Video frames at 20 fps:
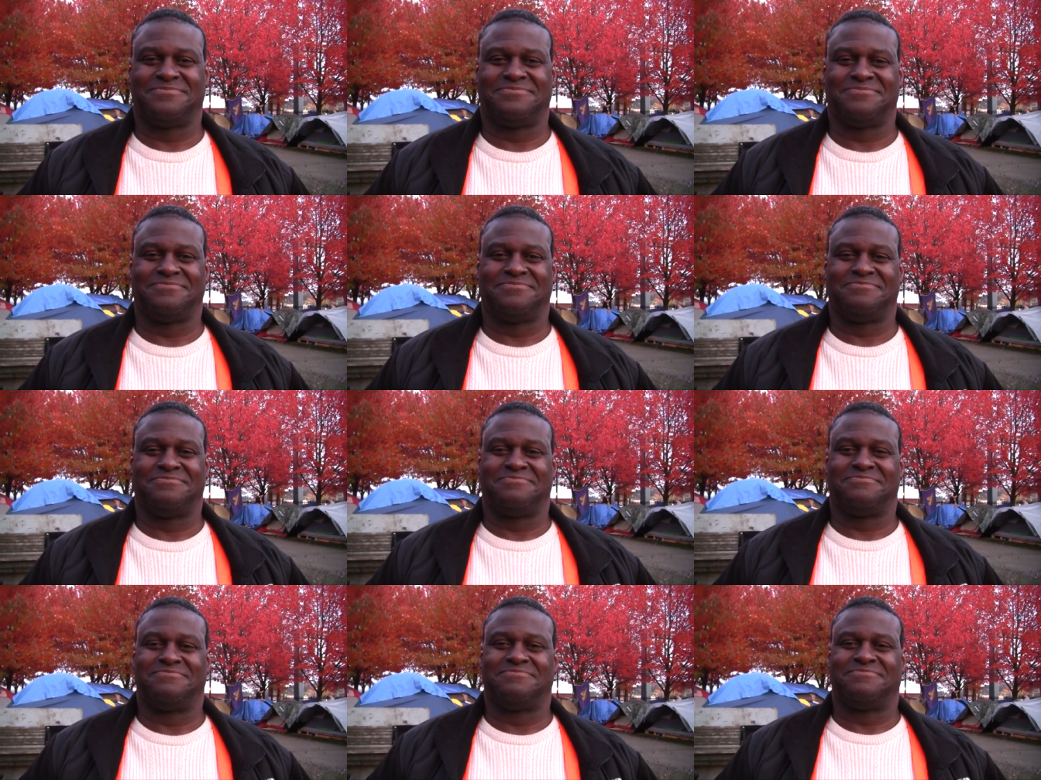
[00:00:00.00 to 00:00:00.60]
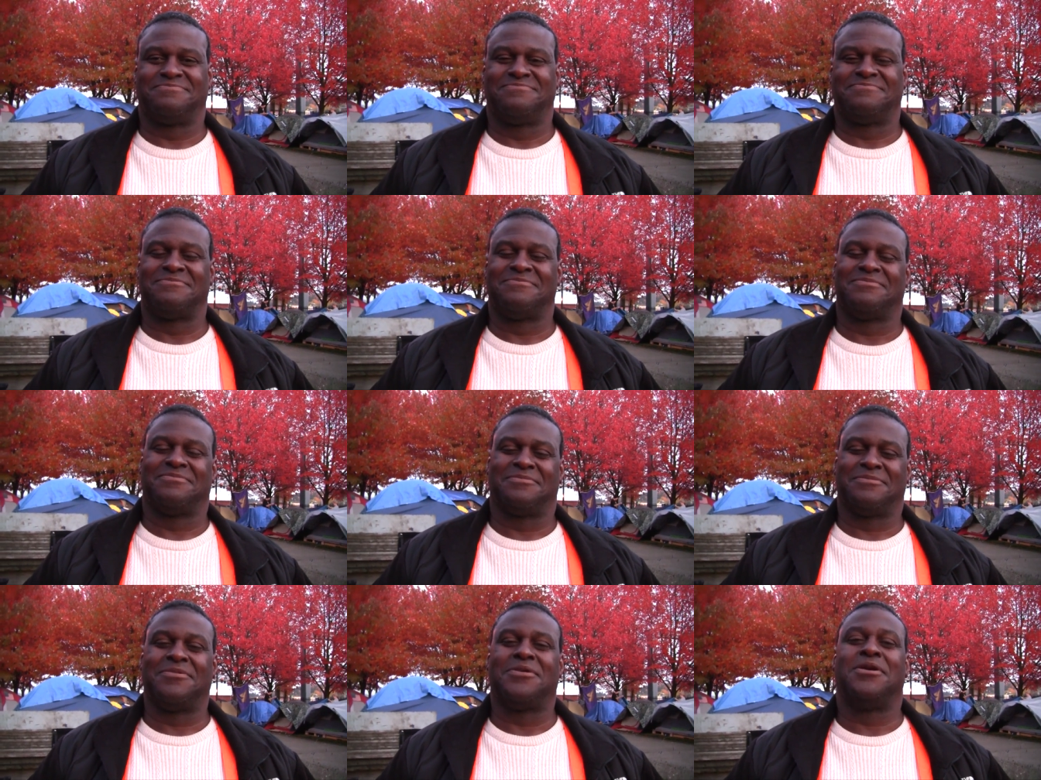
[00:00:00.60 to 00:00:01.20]
Thank you.
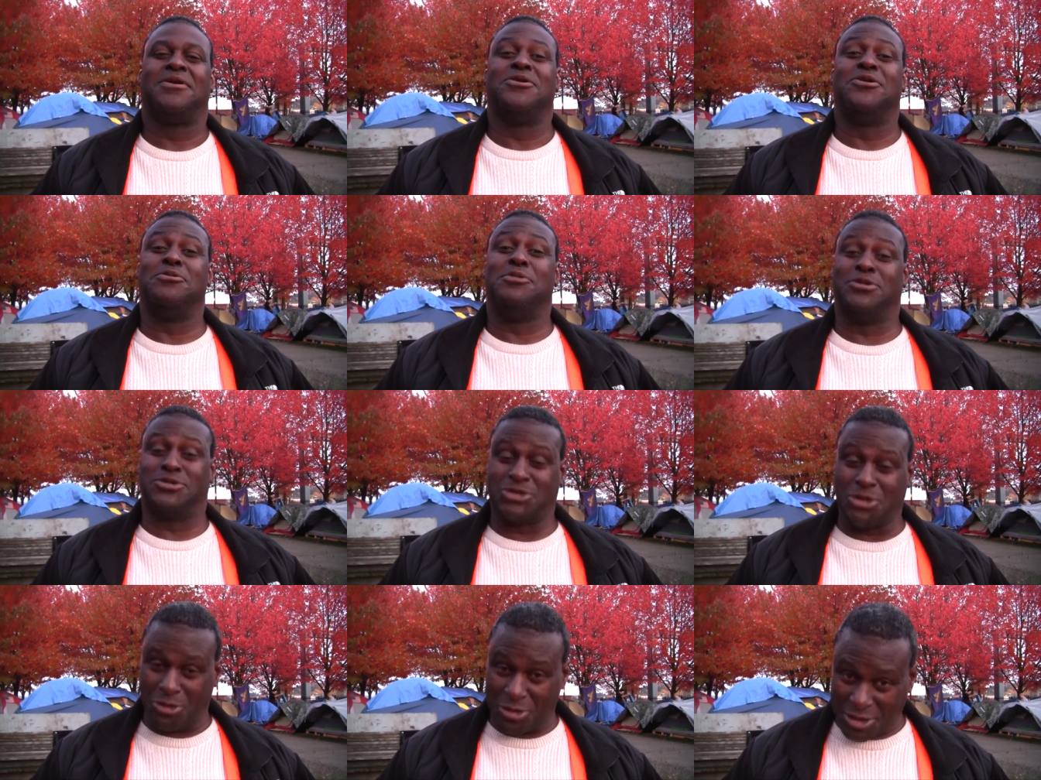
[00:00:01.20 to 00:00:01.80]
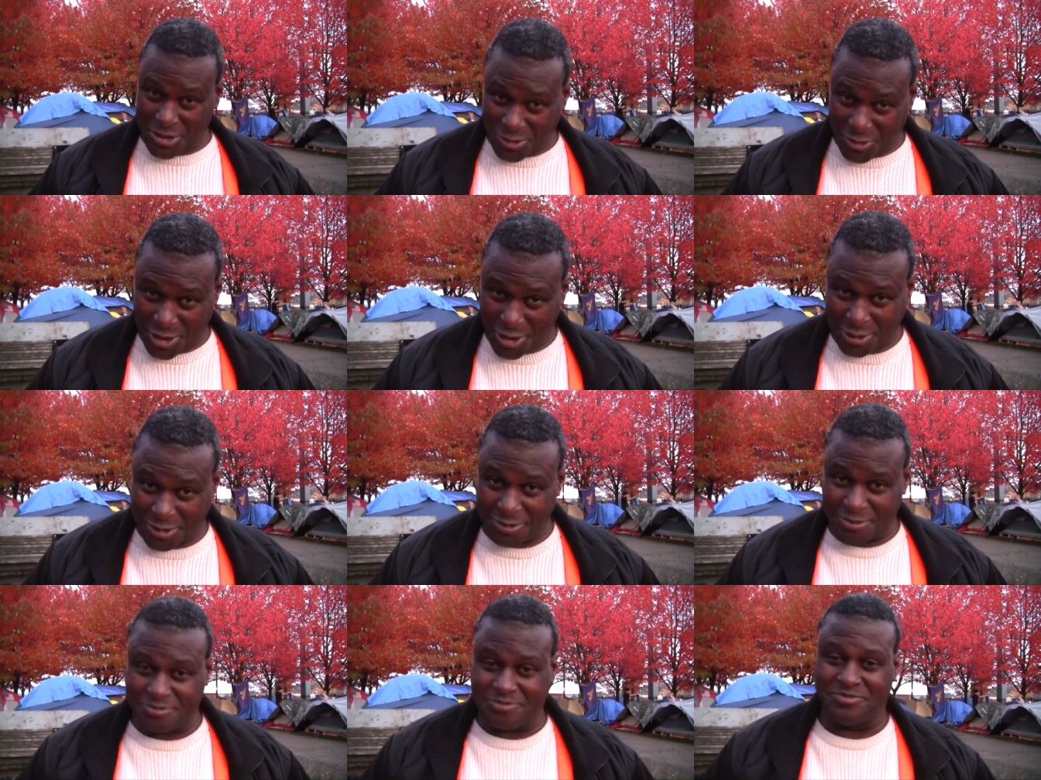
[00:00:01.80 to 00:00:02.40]
You're most certainly
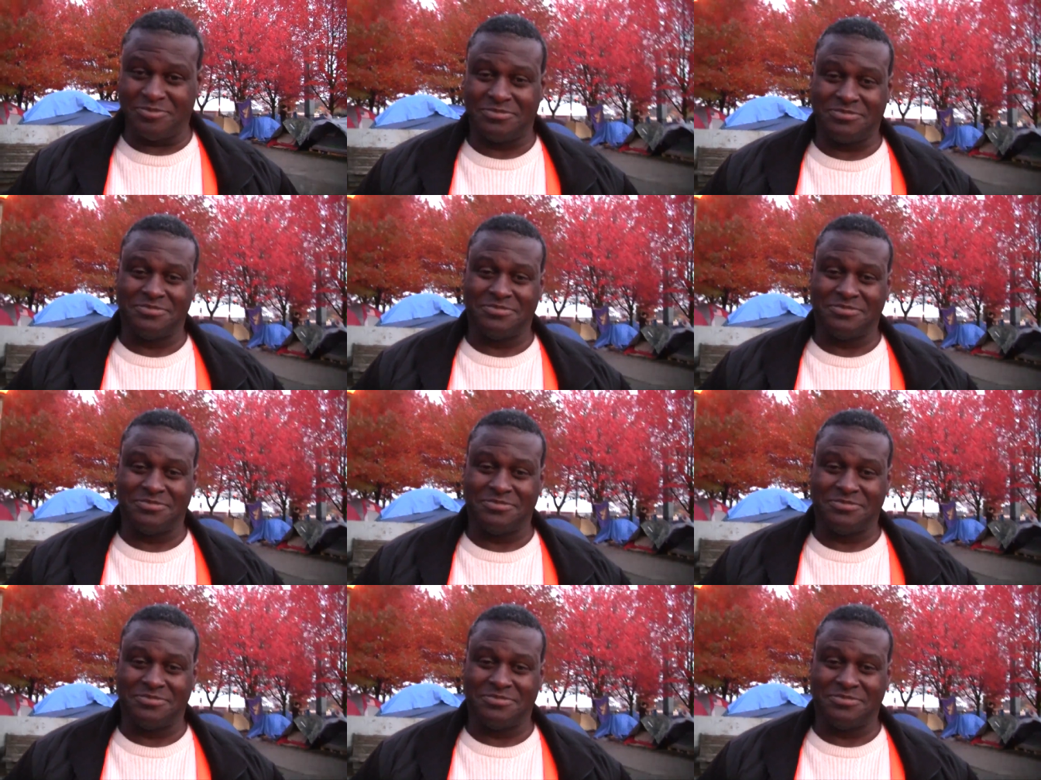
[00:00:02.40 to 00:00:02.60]
welcome.